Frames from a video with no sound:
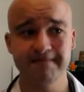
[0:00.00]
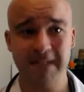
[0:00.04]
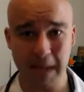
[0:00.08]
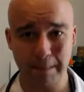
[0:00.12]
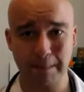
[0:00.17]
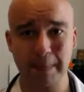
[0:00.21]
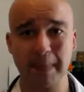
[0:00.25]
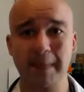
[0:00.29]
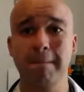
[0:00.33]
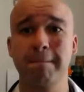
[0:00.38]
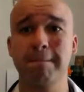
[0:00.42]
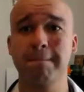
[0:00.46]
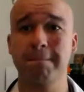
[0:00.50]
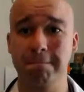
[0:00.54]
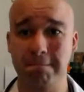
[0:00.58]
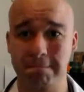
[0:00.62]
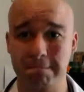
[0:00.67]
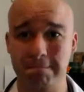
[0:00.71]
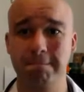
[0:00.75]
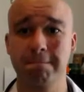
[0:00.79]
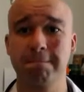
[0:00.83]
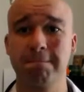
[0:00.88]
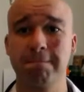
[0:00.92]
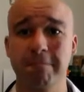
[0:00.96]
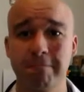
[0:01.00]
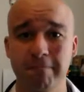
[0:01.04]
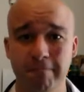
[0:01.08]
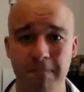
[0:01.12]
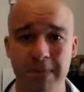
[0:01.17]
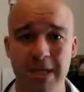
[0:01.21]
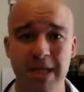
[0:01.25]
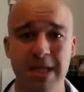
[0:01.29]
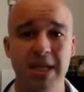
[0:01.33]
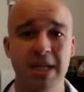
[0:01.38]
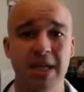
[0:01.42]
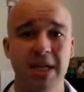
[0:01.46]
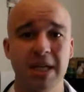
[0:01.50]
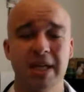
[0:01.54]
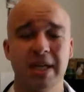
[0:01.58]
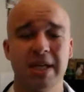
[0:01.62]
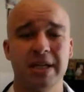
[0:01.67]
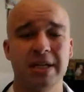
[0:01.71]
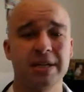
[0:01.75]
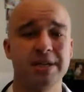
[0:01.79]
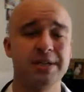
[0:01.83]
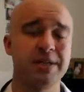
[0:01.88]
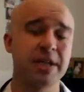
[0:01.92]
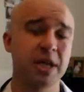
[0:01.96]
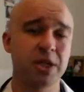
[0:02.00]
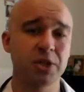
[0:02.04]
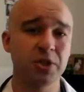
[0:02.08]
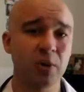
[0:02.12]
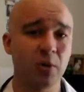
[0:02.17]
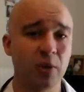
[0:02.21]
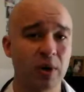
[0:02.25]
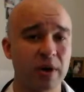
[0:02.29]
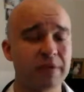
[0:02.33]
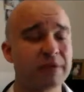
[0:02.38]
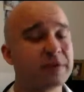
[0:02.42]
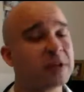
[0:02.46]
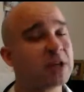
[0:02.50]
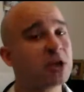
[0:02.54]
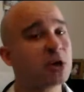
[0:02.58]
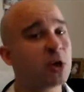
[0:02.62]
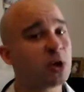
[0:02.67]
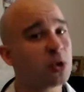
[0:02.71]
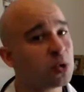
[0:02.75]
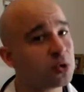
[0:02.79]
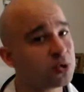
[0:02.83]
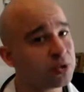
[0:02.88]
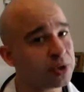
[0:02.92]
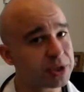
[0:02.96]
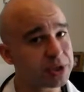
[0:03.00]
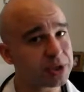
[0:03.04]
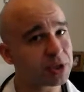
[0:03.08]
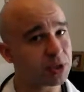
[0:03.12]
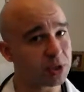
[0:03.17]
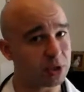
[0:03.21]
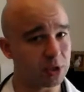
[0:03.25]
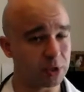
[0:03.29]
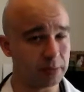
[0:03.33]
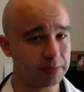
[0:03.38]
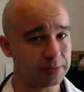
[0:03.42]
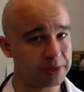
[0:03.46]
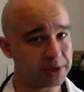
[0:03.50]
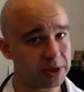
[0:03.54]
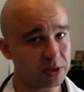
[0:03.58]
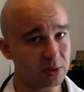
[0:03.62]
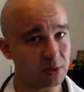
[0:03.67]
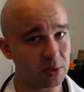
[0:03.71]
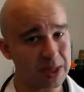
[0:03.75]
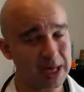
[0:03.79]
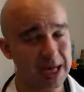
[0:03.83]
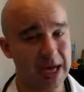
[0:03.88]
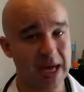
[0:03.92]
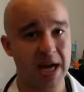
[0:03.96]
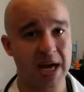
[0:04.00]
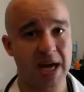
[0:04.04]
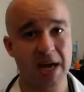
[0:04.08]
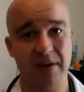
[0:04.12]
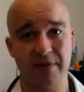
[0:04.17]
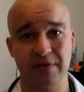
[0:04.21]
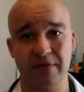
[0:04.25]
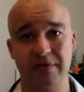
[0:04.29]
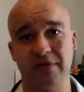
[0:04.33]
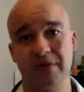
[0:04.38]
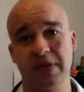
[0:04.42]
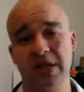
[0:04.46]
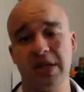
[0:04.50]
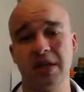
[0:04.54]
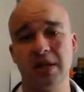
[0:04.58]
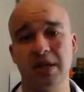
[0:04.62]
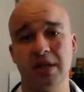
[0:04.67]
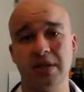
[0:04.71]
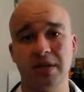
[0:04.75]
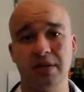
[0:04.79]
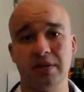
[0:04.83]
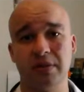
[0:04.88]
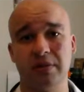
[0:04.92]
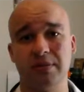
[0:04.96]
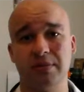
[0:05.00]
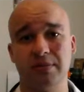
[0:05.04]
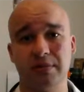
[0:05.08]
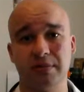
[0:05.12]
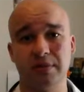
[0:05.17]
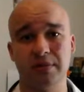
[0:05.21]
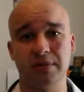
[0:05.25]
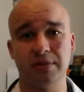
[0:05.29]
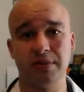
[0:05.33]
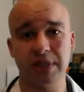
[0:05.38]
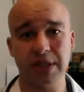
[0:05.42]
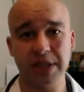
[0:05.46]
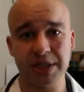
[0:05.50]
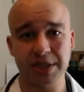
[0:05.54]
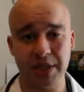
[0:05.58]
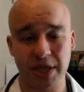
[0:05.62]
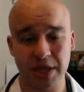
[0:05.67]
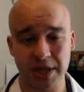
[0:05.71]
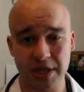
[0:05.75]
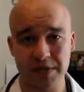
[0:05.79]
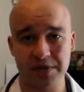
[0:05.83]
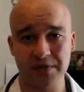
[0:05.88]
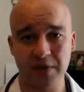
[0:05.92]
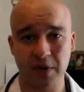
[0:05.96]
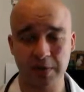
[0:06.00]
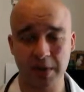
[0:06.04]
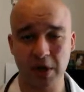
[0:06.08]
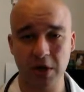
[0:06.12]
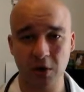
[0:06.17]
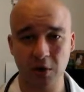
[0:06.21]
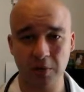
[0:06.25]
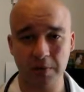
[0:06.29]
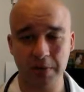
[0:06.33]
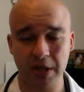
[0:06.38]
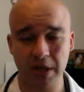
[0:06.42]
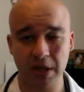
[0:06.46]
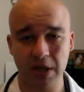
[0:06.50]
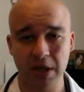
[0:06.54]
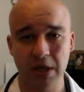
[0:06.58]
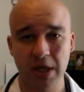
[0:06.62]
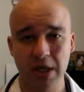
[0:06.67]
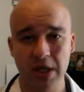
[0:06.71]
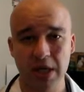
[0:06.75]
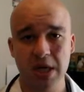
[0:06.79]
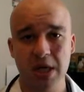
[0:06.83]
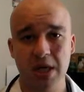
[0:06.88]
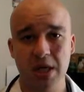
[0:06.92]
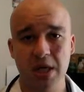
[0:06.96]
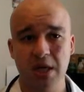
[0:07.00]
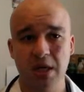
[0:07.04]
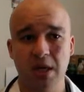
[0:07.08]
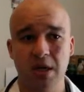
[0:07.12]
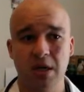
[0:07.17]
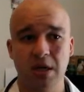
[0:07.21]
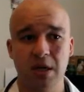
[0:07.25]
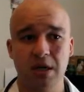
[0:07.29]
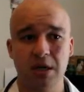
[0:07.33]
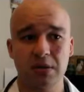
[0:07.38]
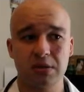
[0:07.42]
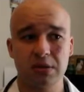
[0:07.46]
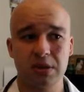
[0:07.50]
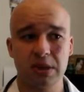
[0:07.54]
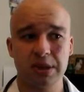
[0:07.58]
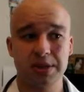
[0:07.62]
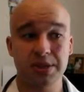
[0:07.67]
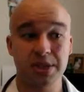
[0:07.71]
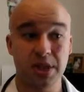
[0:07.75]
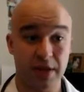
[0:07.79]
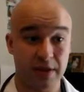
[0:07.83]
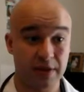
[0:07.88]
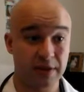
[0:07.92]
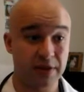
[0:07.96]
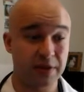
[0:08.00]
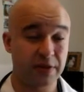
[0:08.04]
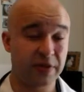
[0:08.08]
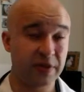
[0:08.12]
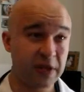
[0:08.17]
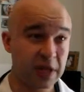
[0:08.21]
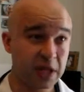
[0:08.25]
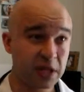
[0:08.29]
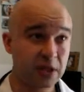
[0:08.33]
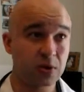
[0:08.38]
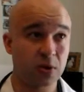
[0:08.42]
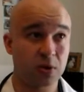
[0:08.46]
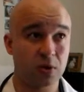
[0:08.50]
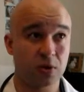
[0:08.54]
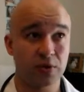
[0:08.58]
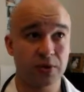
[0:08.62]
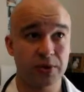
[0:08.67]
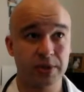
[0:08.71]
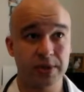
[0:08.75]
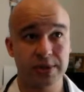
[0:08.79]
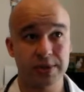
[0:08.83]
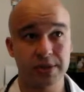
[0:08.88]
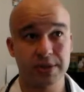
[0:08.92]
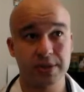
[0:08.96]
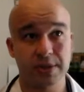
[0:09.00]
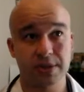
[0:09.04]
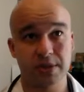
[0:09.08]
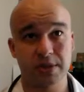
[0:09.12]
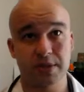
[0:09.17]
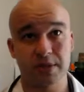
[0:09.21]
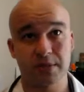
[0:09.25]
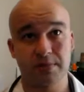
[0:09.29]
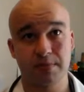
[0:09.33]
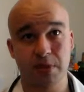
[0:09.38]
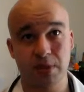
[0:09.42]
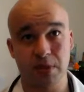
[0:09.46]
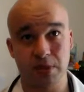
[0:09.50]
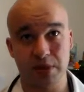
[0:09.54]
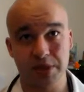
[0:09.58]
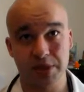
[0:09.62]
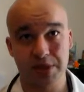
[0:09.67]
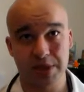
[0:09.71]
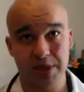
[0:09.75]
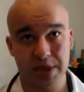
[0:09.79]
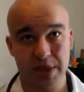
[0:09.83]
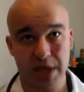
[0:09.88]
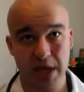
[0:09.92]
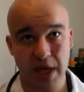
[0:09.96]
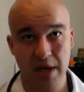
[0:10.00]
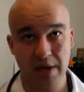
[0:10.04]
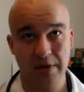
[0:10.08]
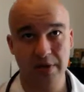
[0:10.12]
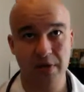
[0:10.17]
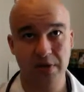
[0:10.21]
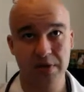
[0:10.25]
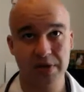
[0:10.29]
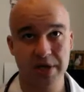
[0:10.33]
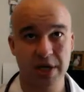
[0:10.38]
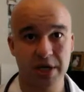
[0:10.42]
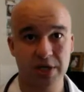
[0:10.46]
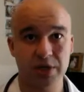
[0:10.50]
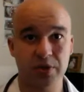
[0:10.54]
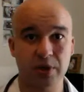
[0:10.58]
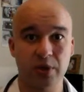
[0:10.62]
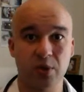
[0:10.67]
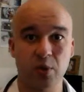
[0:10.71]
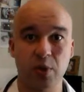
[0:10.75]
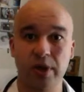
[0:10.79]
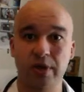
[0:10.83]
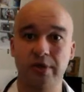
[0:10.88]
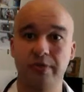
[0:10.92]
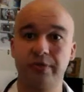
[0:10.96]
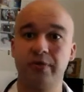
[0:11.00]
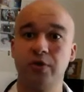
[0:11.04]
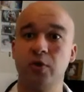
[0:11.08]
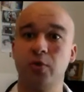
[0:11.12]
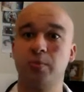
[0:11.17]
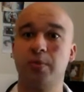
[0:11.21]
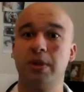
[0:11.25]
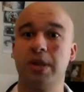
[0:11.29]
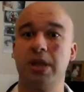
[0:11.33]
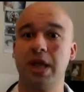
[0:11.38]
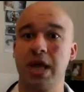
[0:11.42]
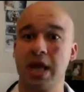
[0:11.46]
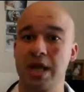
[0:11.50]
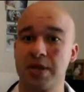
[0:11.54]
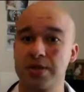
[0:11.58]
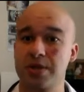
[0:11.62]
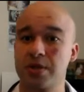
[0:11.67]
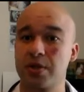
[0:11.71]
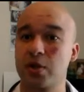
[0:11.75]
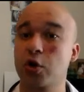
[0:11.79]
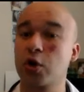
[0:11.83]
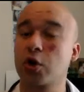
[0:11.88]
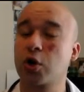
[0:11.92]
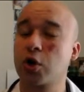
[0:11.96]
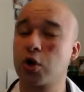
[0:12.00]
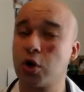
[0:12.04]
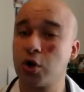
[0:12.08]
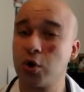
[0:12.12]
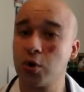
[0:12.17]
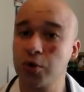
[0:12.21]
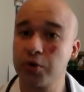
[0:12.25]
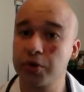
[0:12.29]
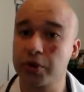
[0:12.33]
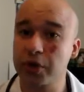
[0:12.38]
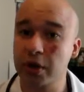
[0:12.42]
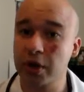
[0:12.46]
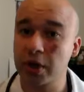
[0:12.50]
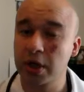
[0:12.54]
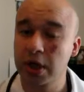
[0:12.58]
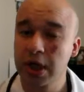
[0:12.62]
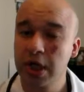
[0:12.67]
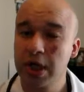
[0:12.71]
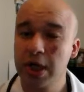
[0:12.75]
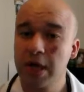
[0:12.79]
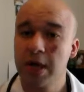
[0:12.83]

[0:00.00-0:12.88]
Yep. It is actually one of the coldest herbs that we have in the Chinese pharmacopoeia. It's not the coldest per se. There's actually quite a few plants that are colder,